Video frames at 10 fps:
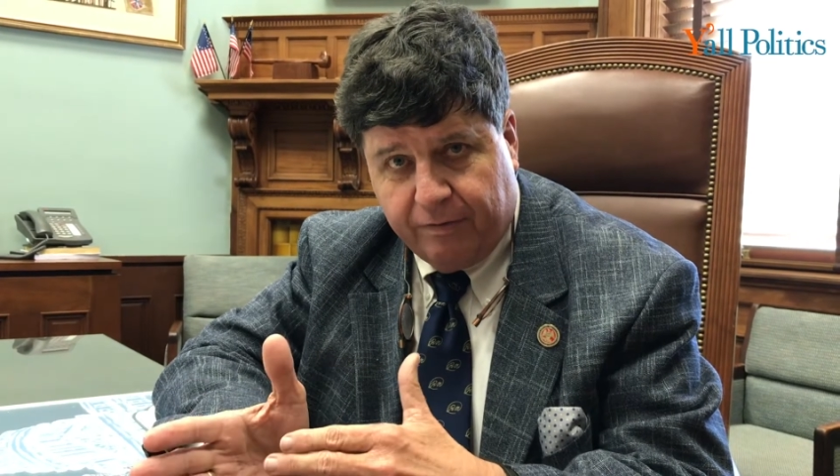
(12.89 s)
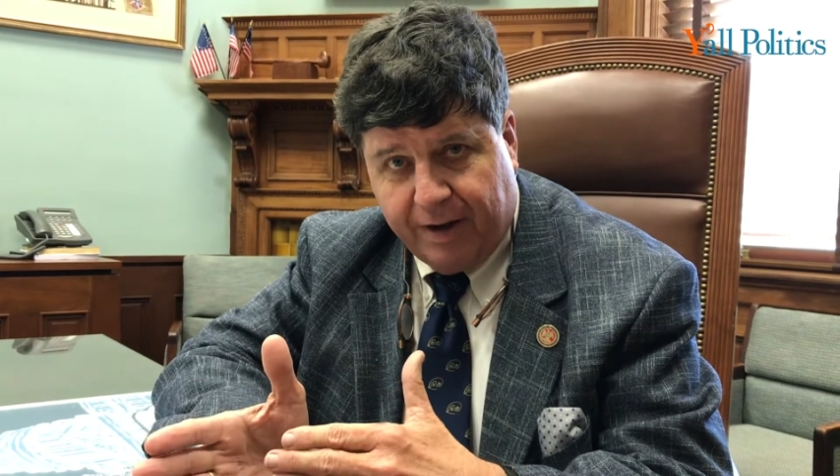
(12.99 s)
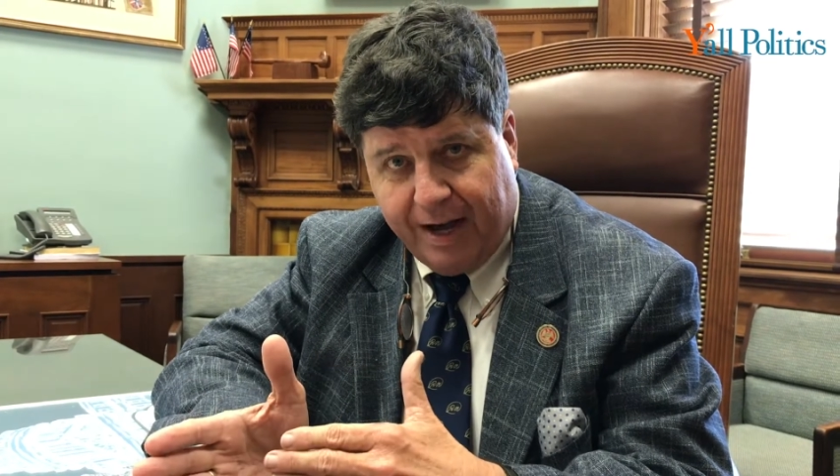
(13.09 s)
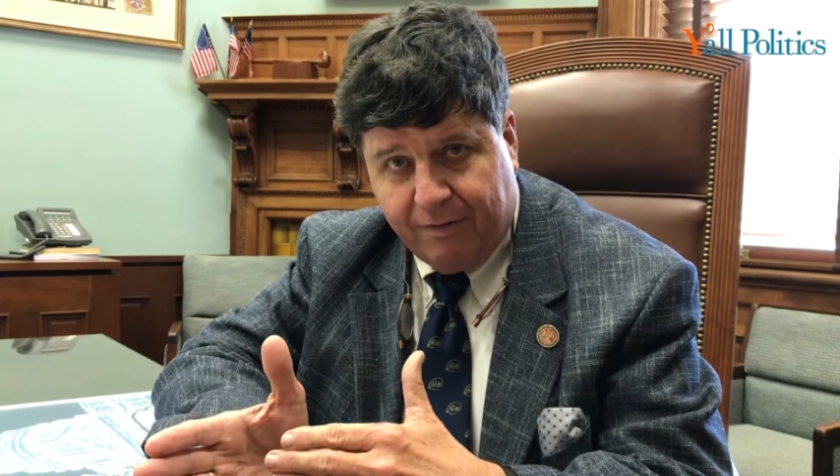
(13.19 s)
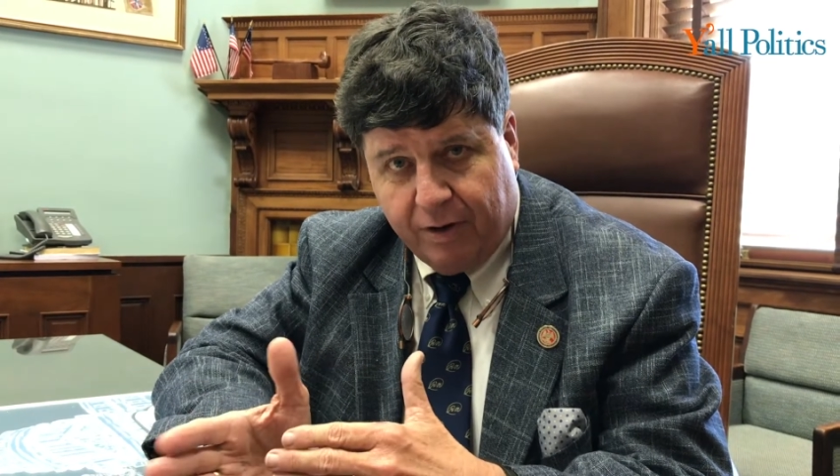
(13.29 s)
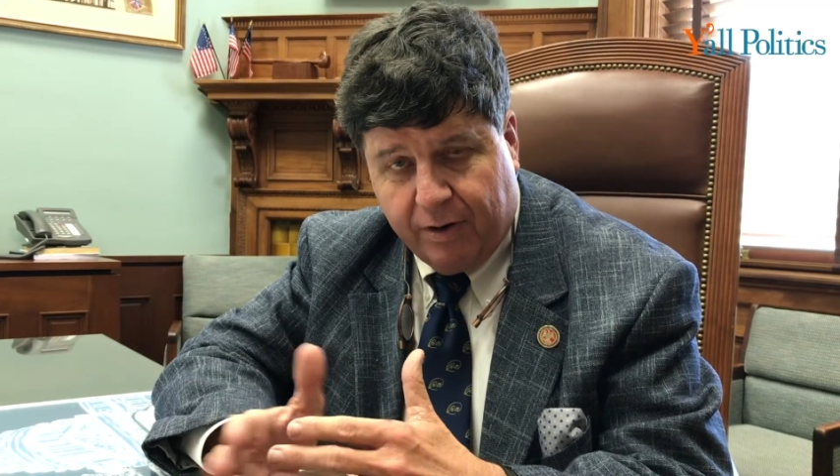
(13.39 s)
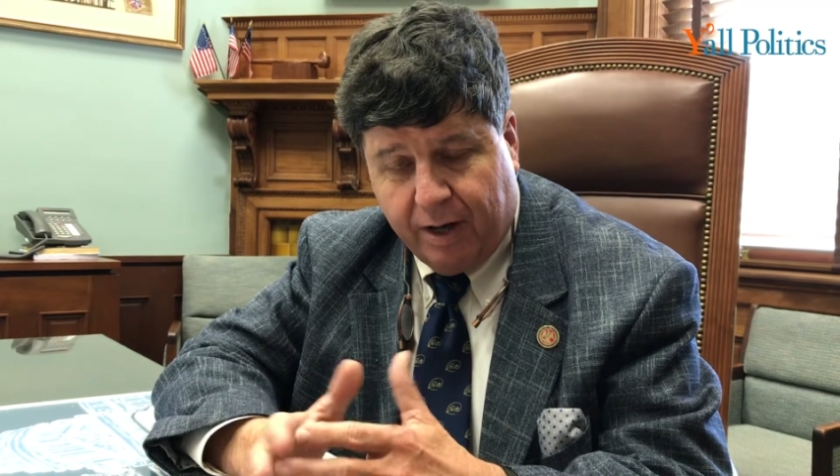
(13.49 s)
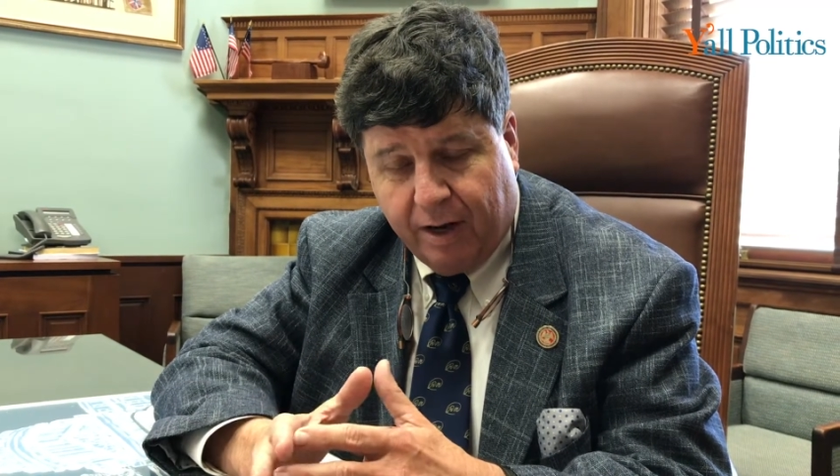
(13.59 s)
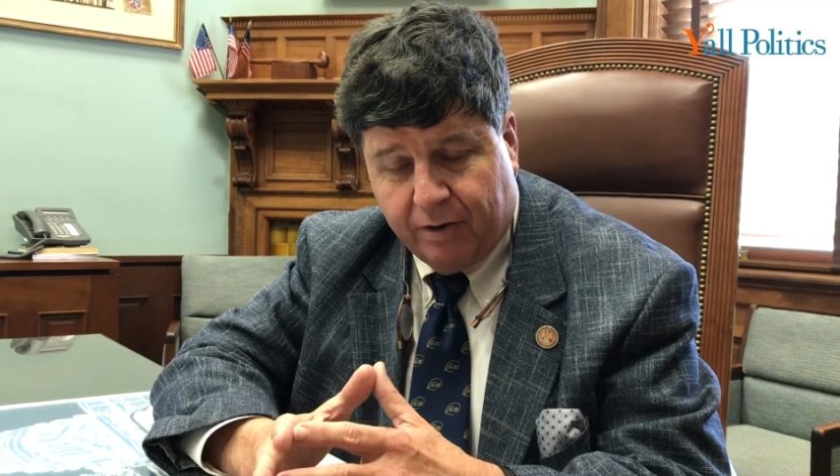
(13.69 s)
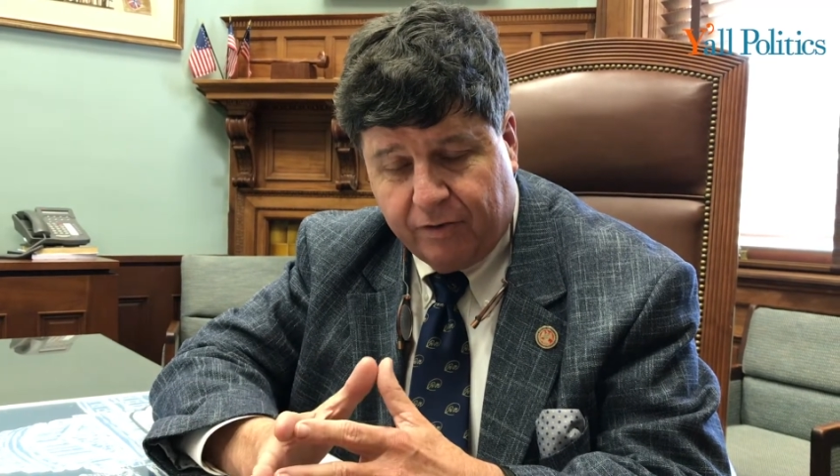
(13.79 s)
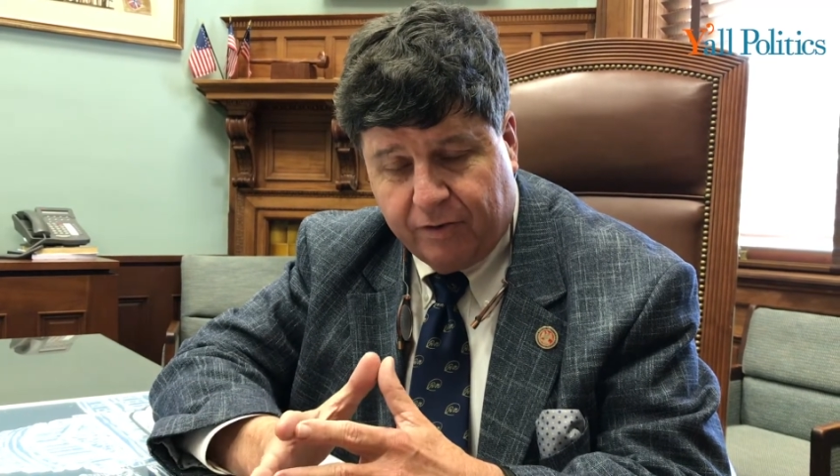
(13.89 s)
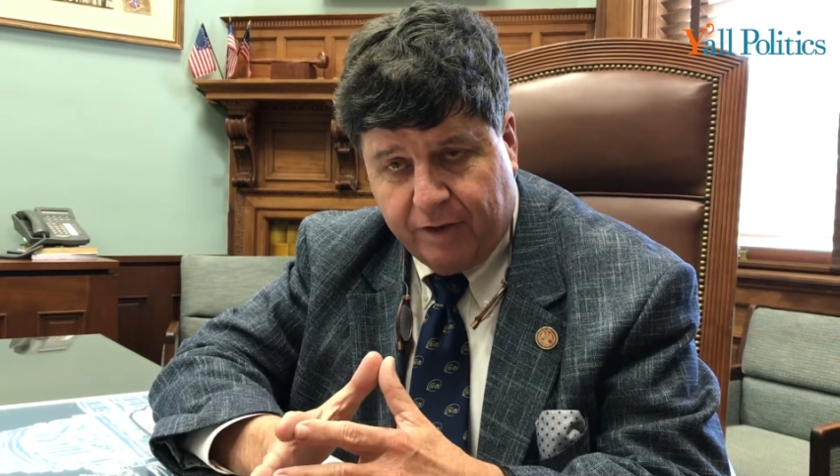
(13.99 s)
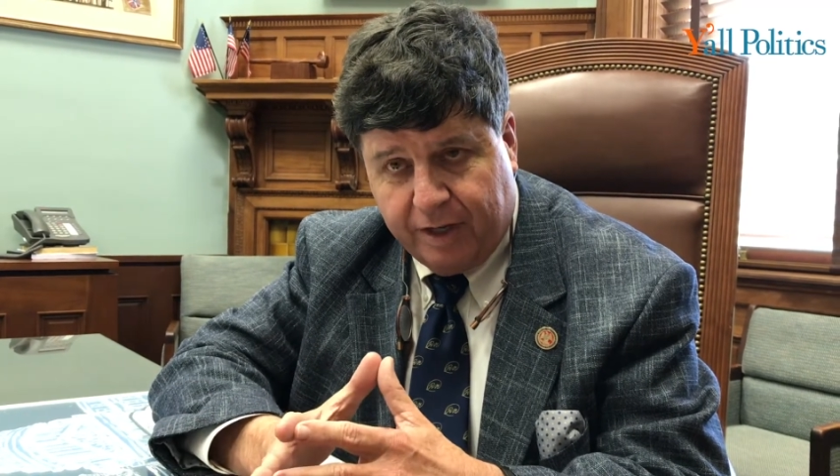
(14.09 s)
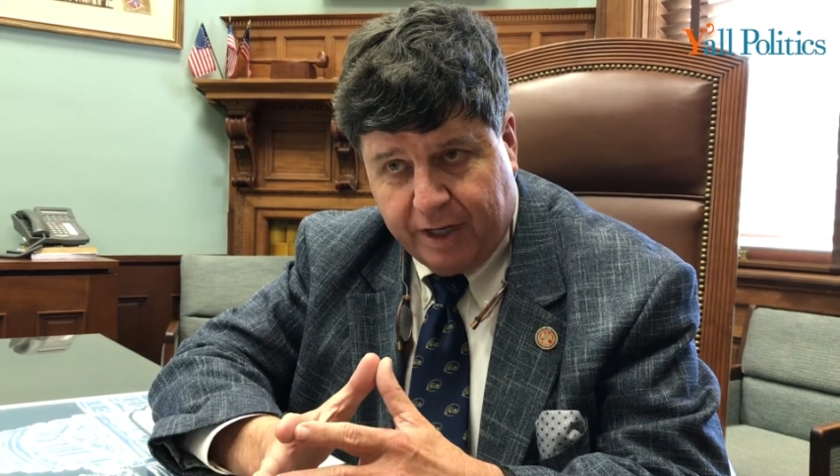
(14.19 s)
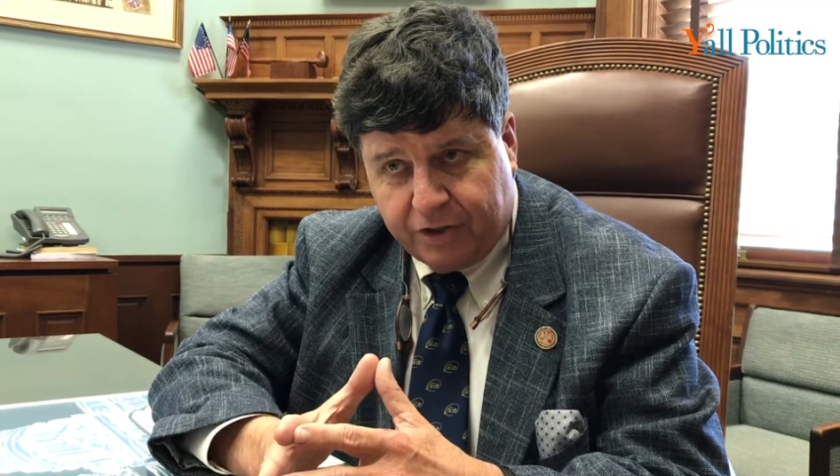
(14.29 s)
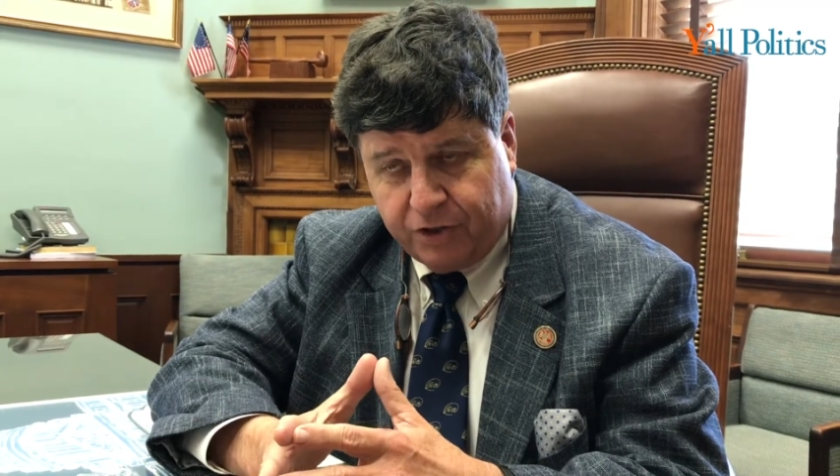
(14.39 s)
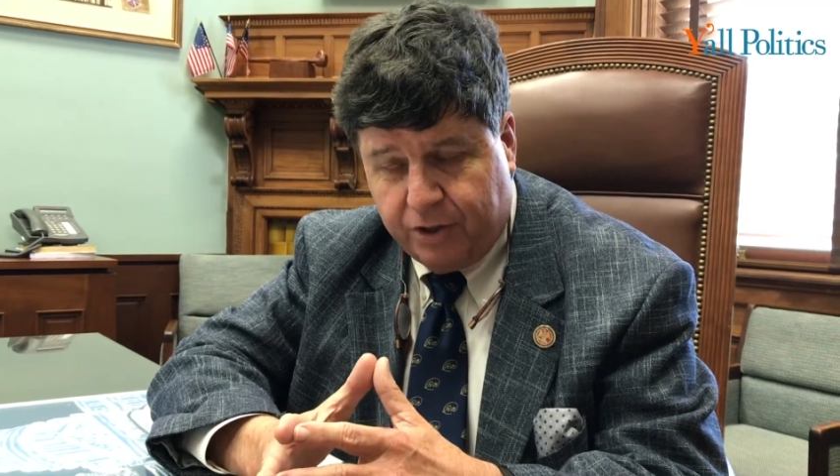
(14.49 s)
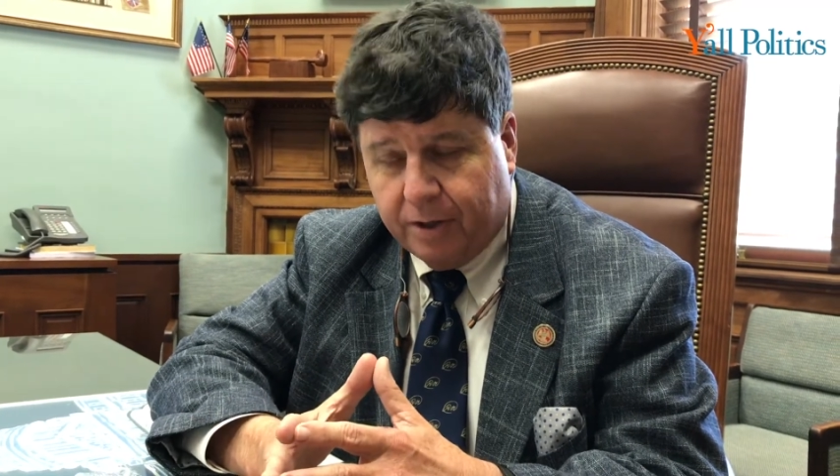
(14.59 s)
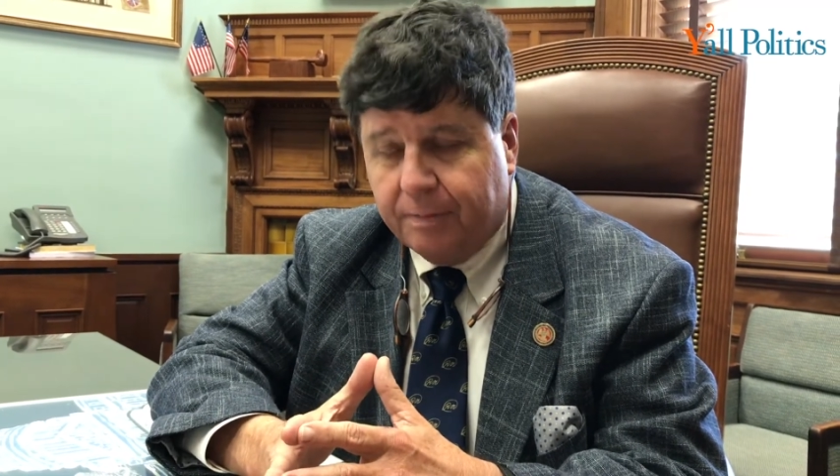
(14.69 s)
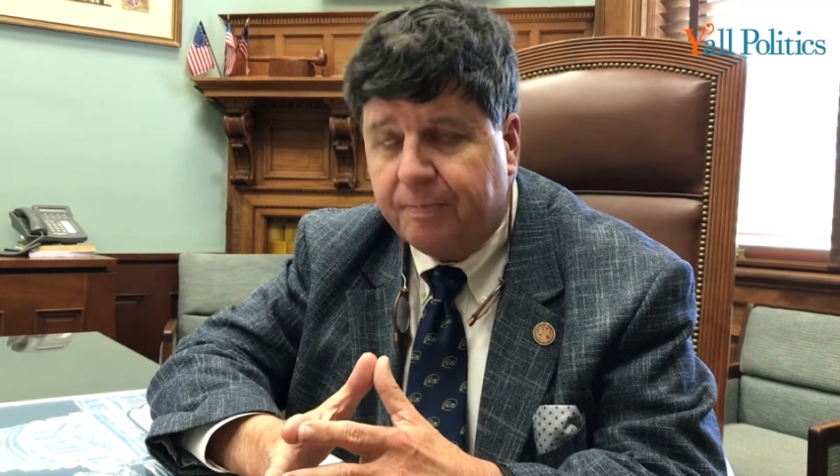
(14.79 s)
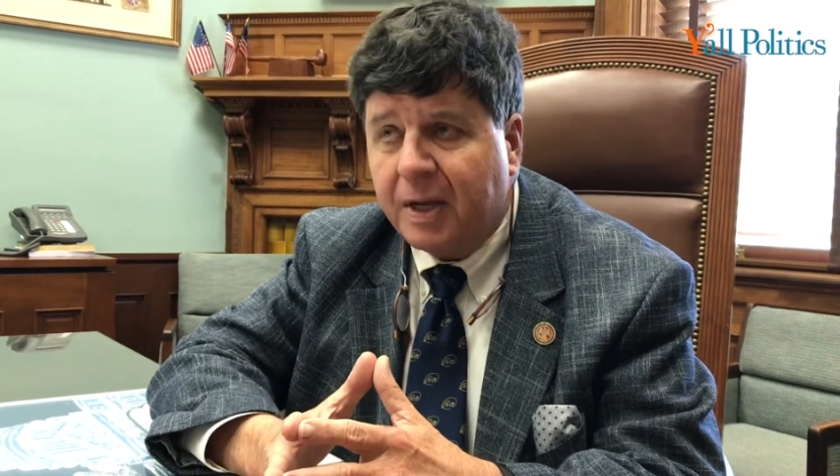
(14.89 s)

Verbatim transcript: $500 the next year.